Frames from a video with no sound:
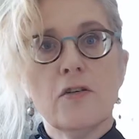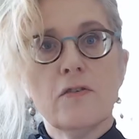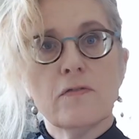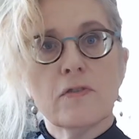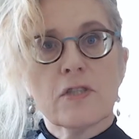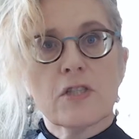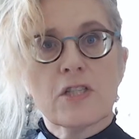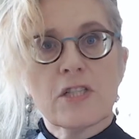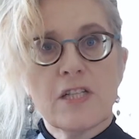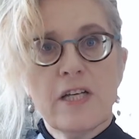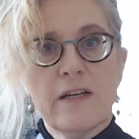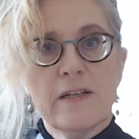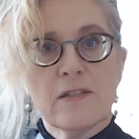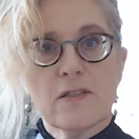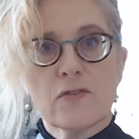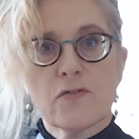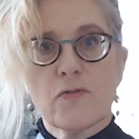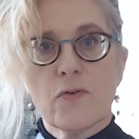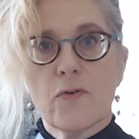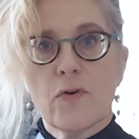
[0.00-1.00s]
will see in the
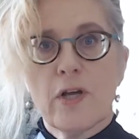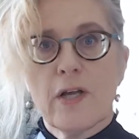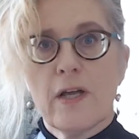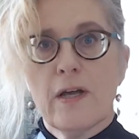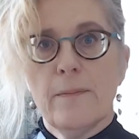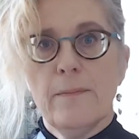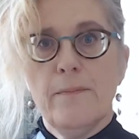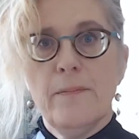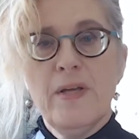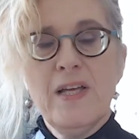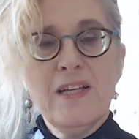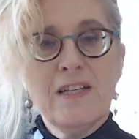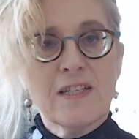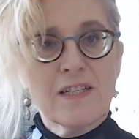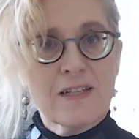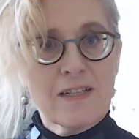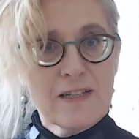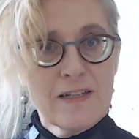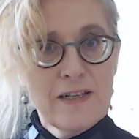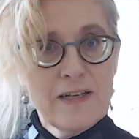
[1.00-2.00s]
drawing
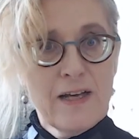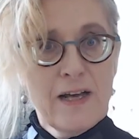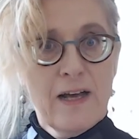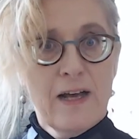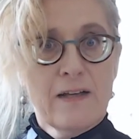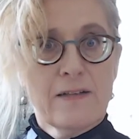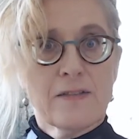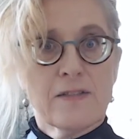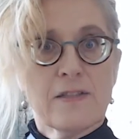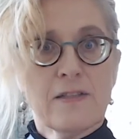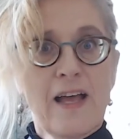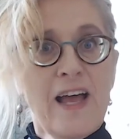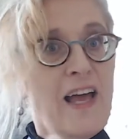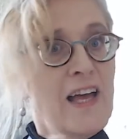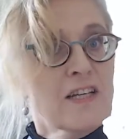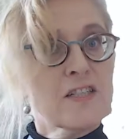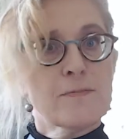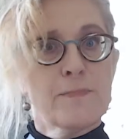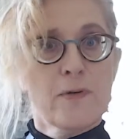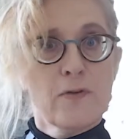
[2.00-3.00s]
immediately and
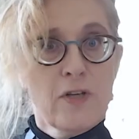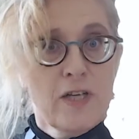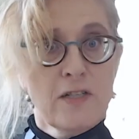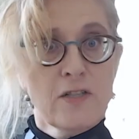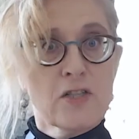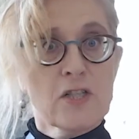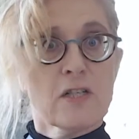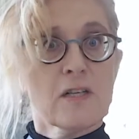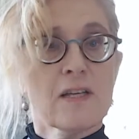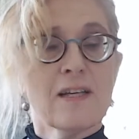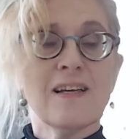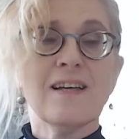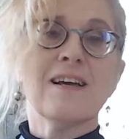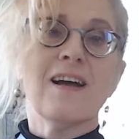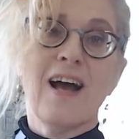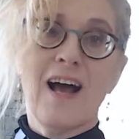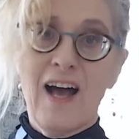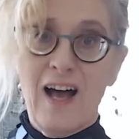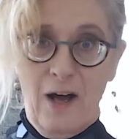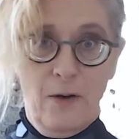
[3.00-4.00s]
exponentially
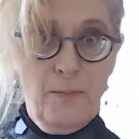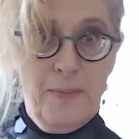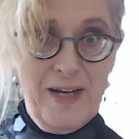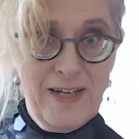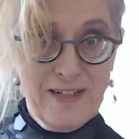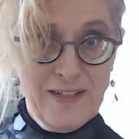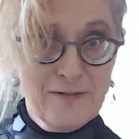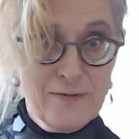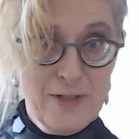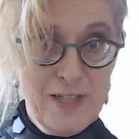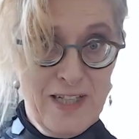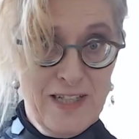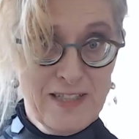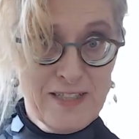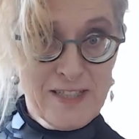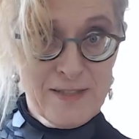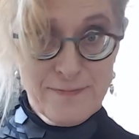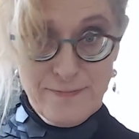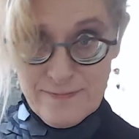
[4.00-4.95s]
how bad it really is.